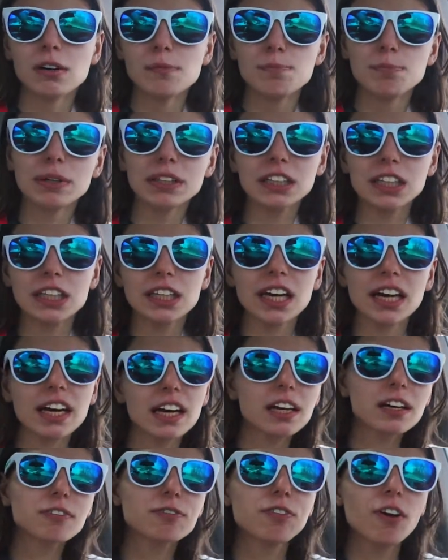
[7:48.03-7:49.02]
busy
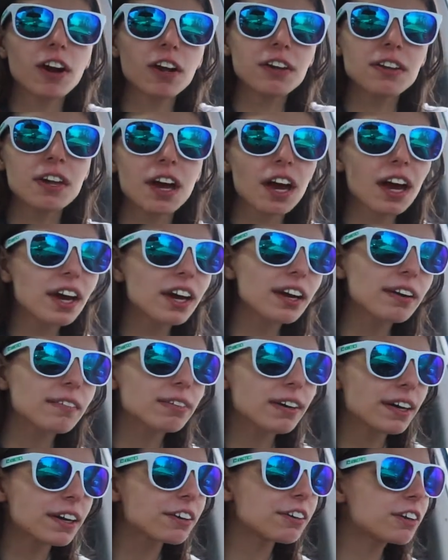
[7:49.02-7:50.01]
day, fun day. I've
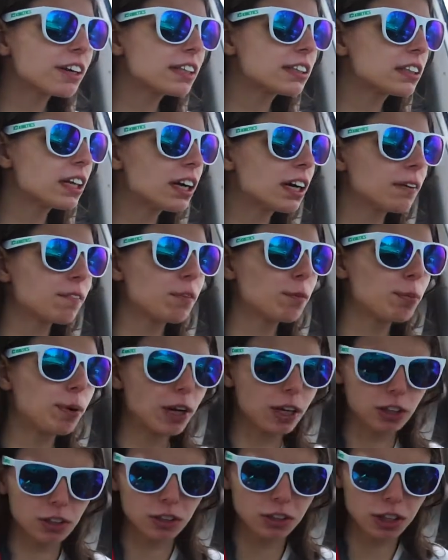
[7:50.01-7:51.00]
had a great time. The
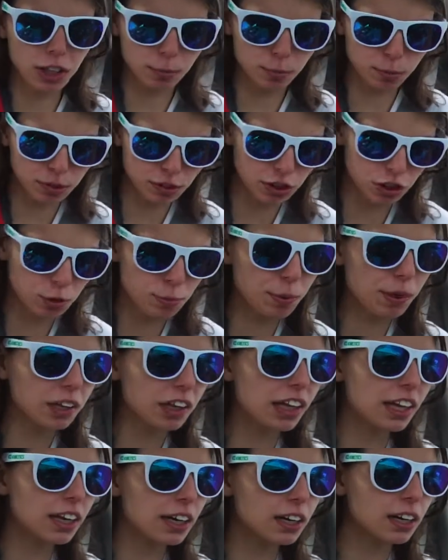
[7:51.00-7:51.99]
pet cleanup was super
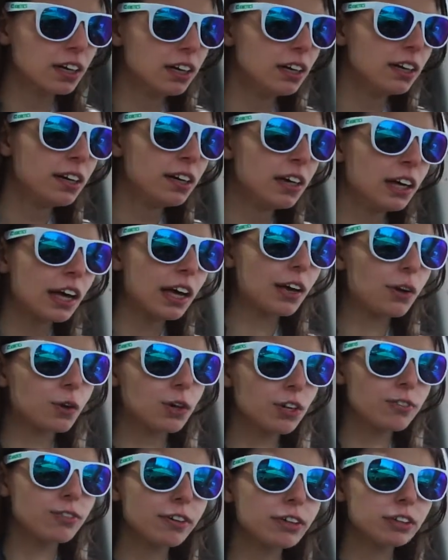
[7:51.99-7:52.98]
lit it
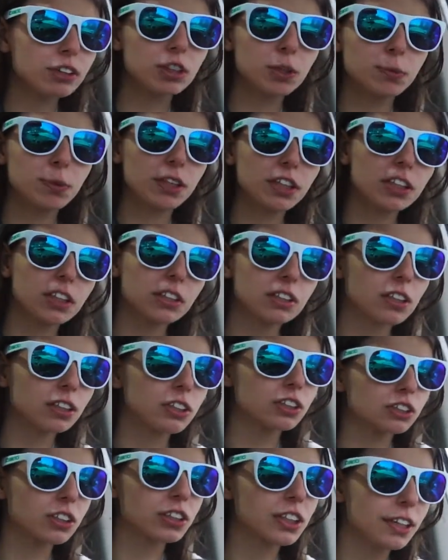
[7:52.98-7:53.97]
always feels super good to
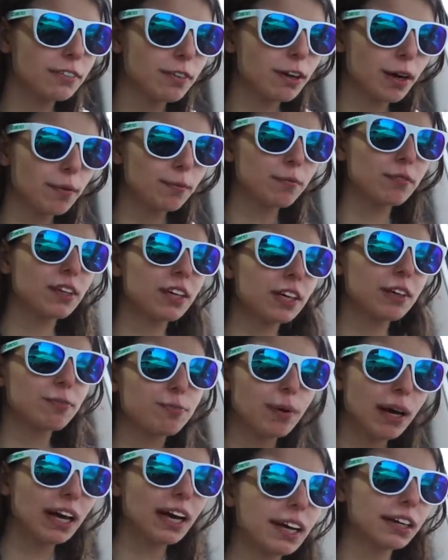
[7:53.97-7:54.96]
just give up, give
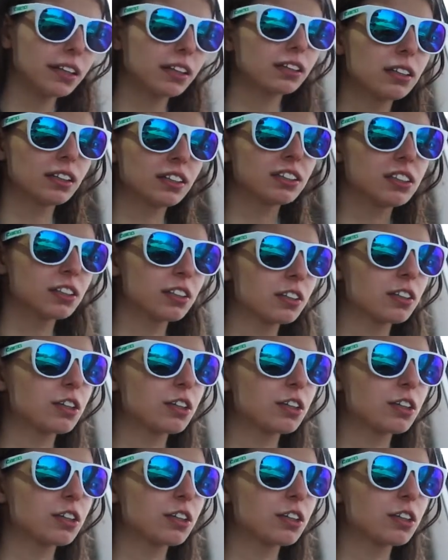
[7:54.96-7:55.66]
back like to the